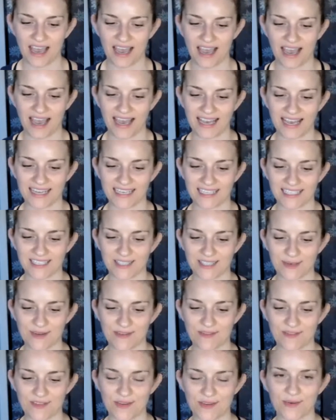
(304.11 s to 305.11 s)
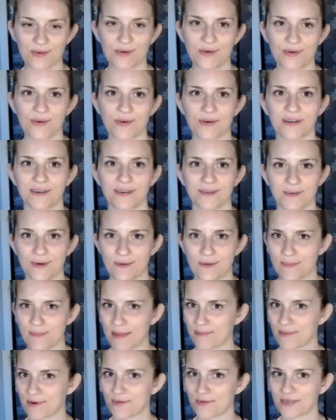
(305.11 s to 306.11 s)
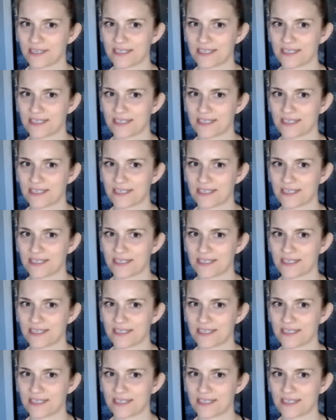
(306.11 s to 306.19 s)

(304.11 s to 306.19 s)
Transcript: Uh, so if you remember,